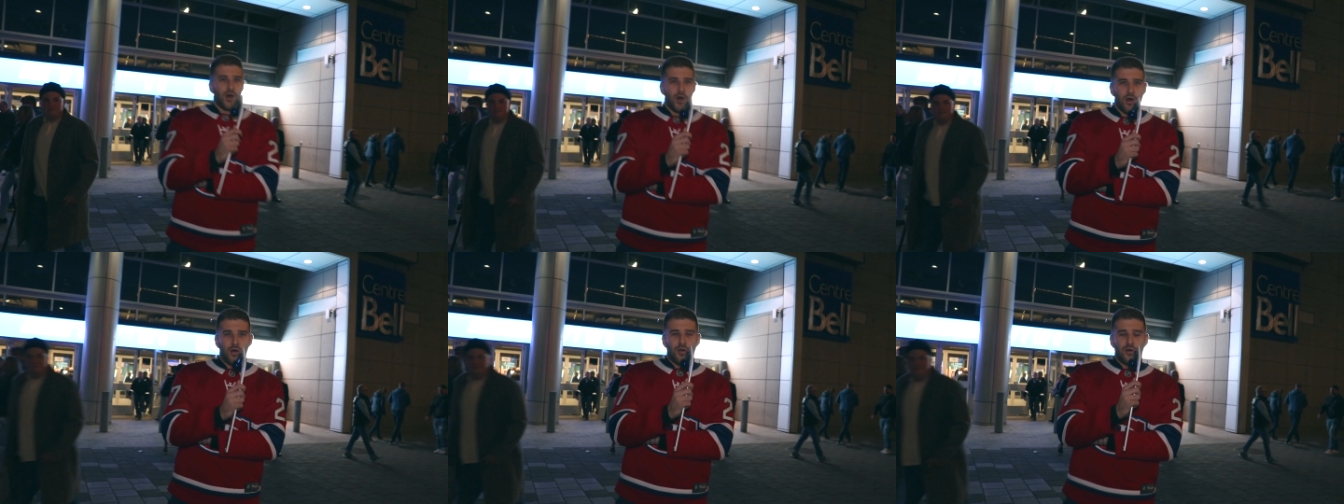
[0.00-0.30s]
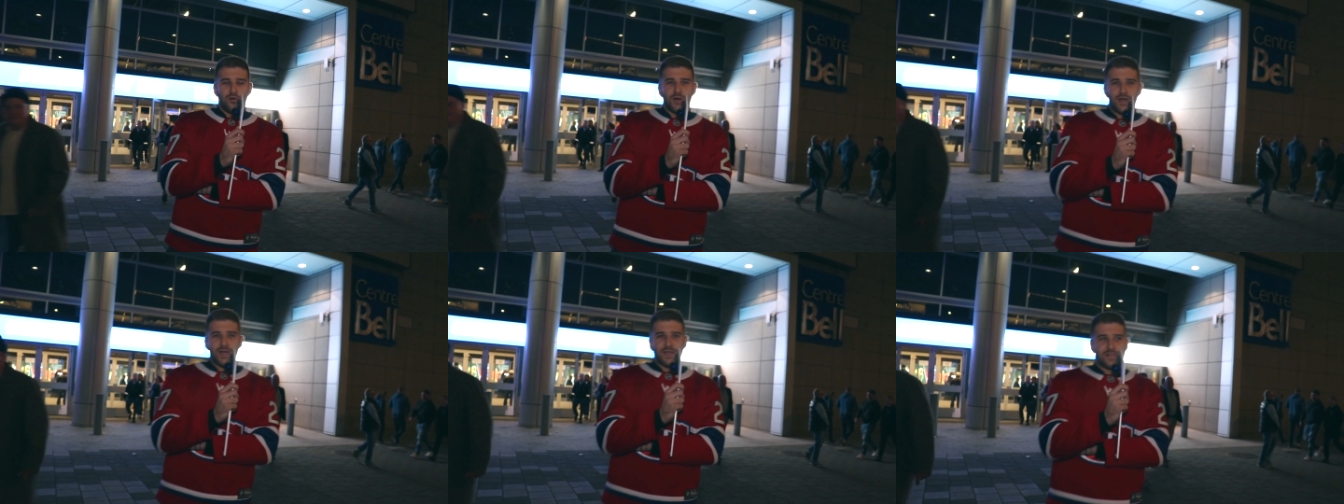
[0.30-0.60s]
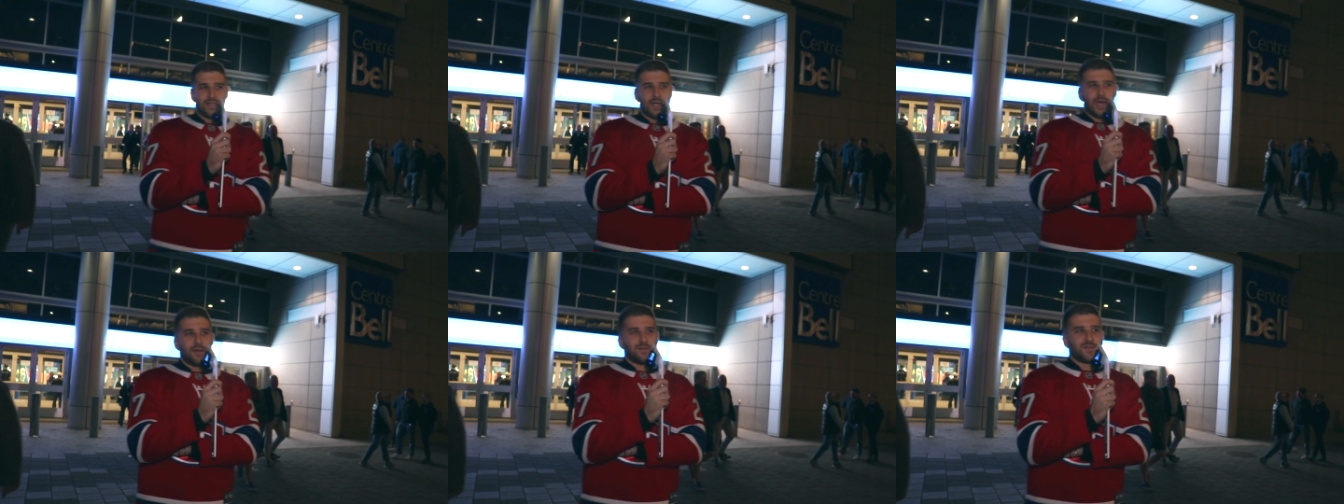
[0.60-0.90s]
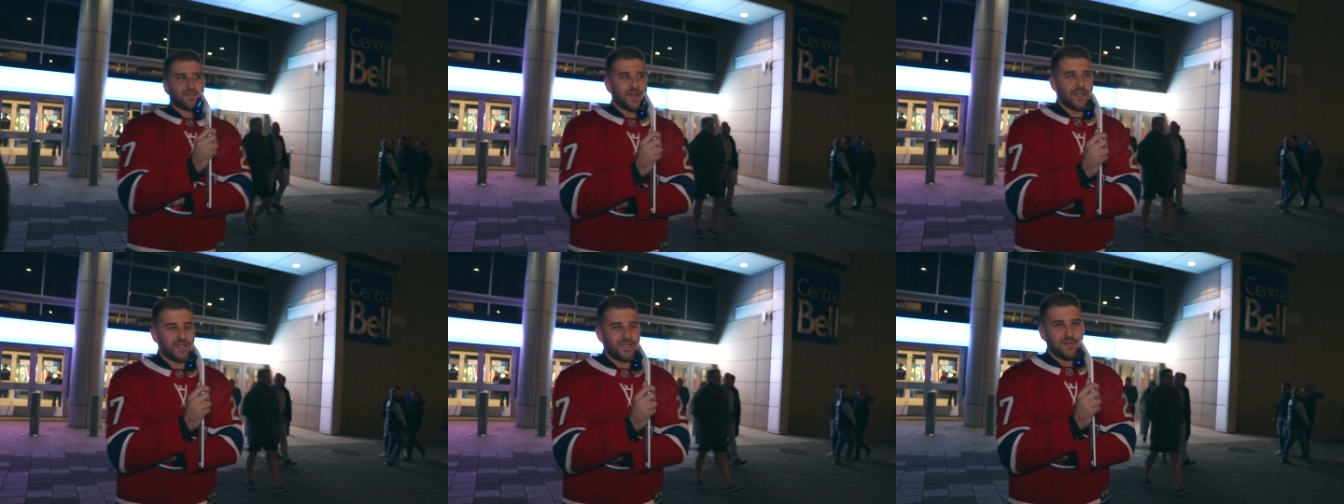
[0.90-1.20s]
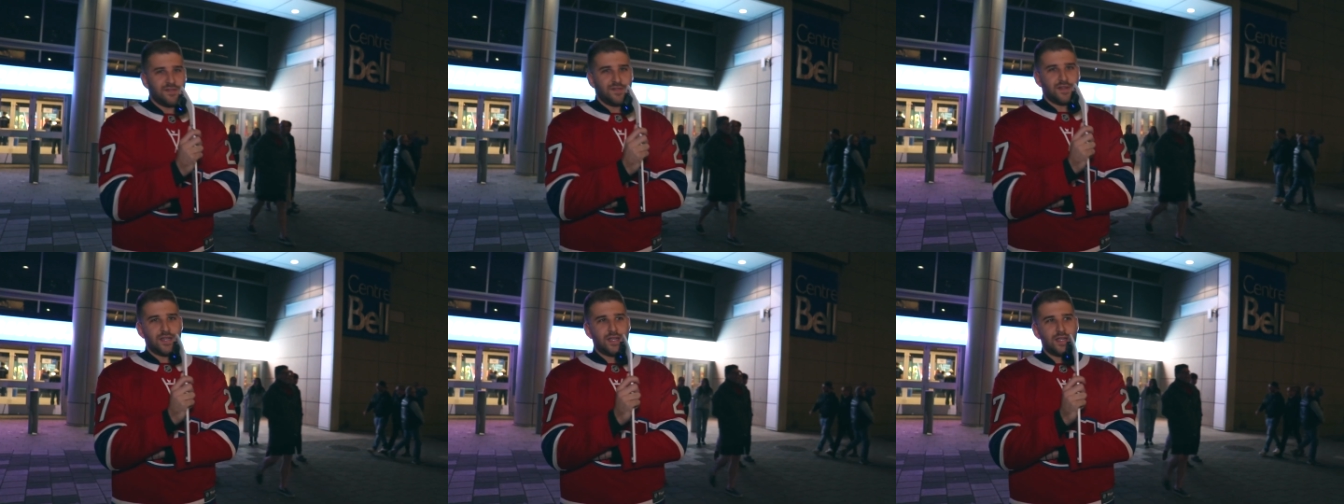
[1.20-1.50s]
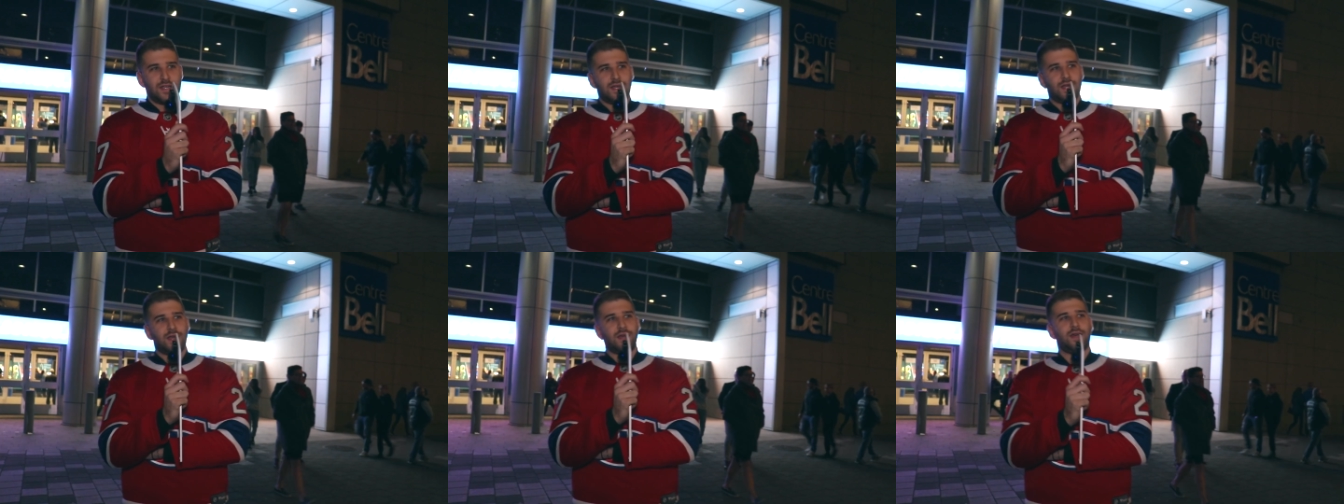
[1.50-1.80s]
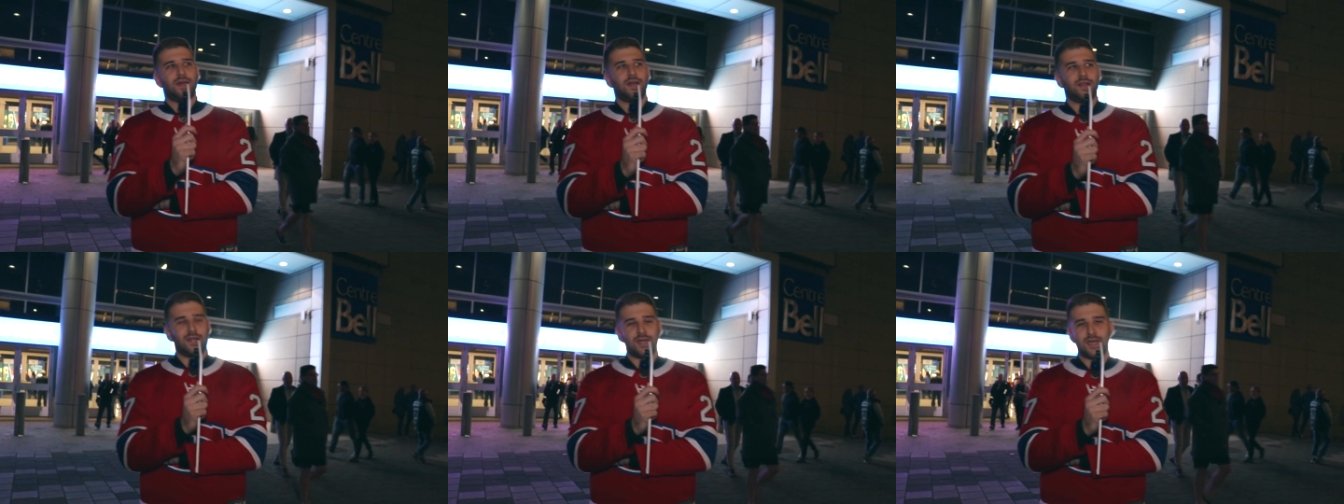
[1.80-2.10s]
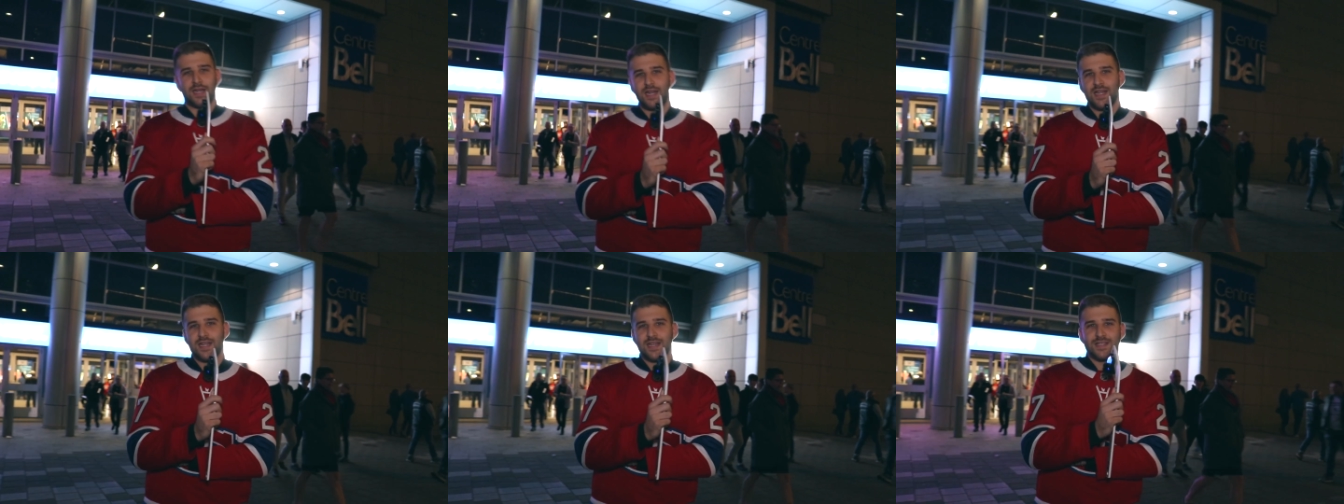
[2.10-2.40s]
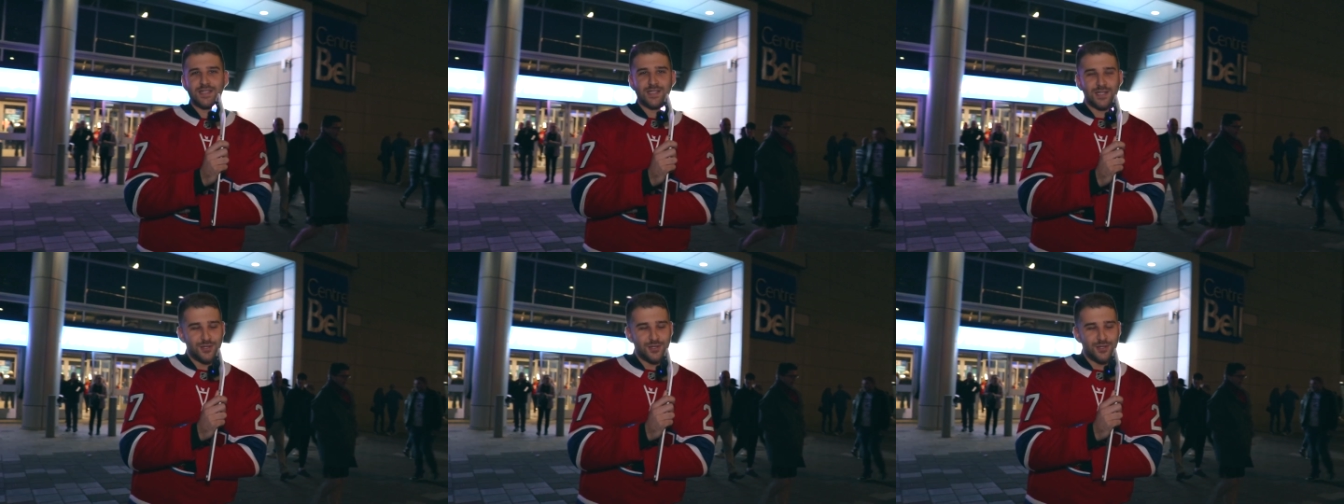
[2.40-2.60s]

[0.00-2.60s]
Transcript: All right, Habs Fan TV, the Canadiens